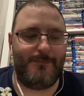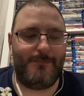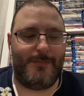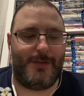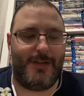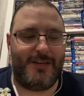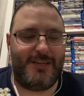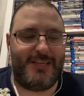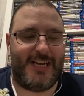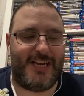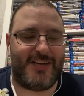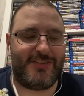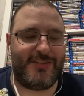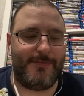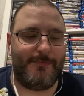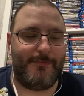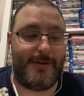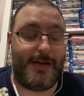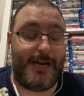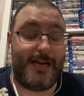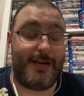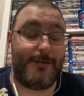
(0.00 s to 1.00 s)
text him
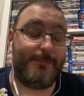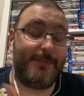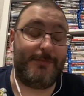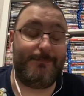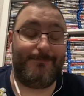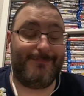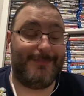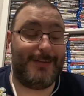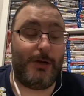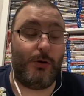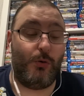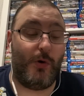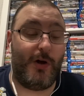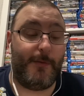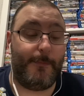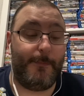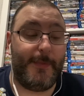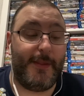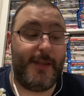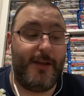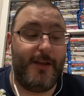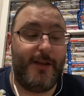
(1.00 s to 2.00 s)
back, but oh well.
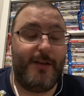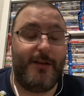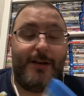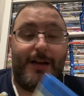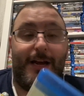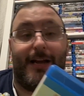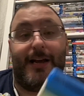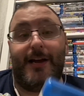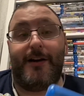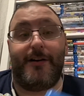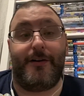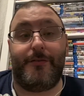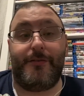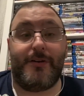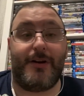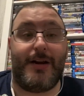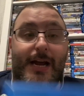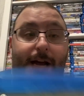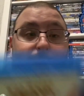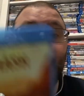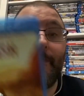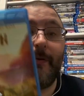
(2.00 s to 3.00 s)
I got another
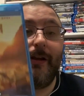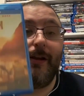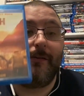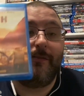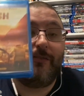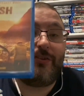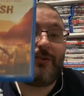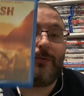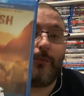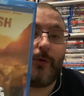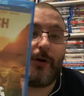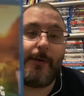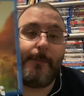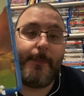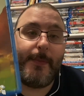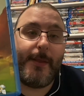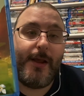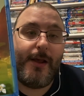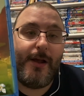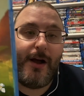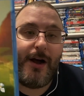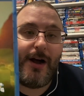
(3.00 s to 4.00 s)
copy somewhere.
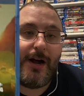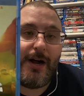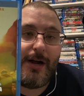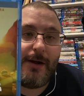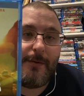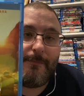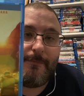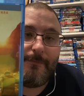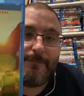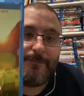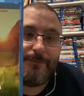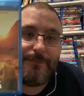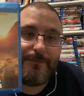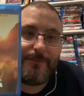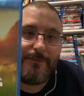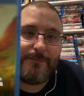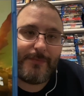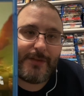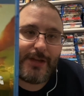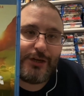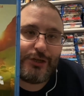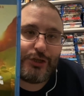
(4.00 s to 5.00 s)

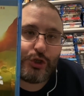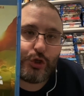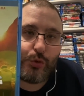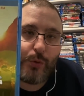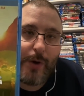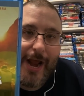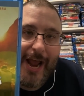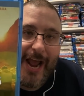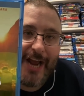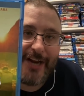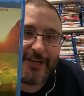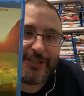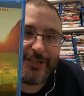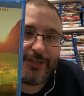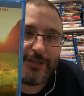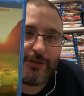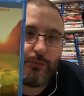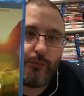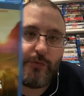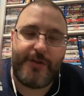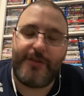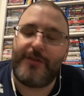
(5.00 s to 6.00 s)
Trash
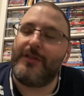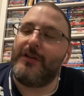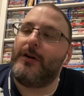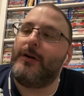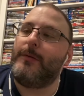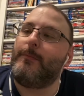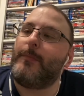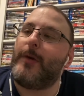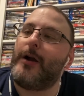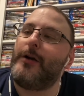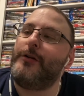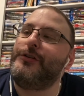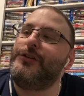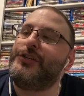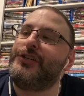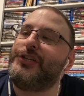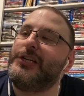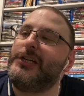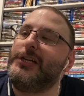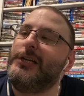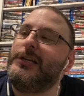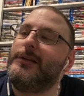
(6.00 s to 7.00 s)
with Martin
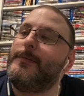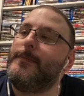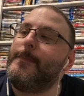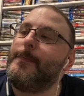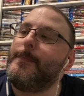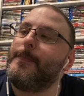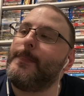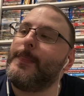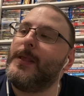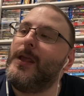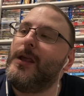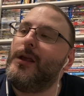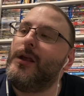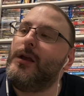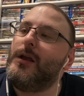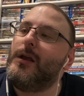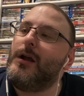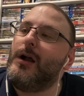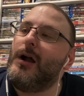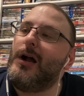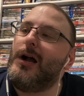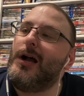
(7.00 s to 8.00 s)
Sheen
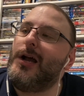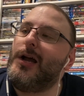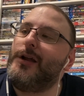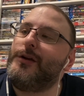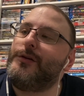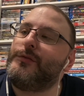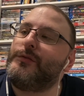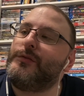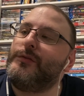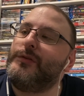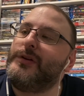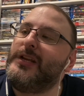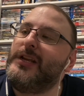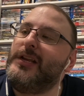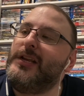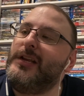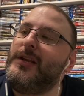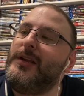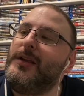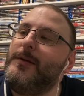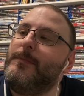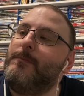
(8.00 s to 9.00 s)
and
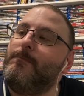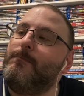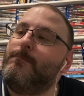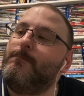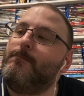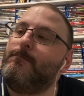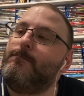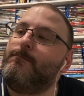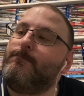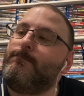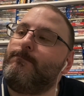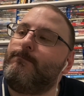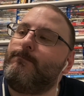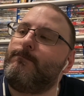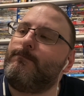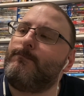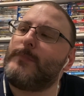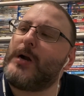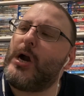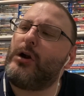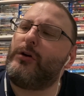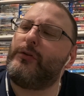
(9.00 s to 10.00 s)
Rooney
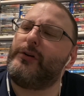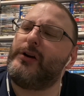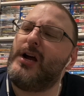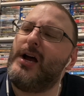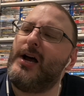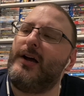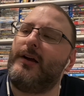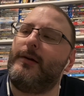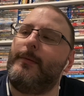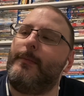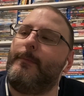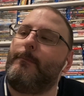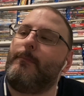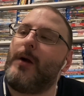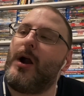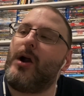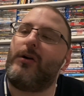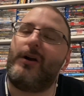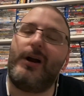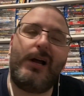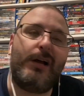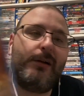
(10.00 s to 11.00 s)

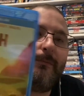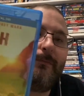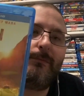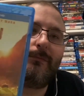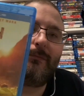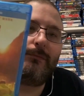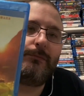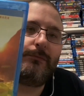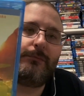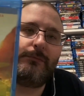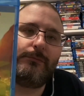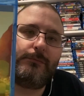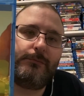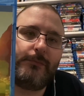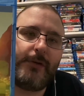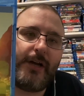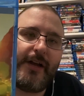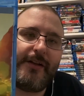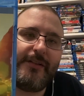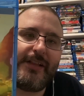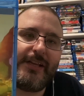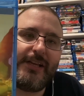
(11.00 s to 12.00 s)
Mara,
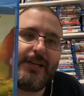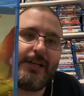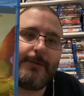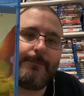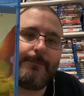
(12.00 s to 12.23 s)
I think.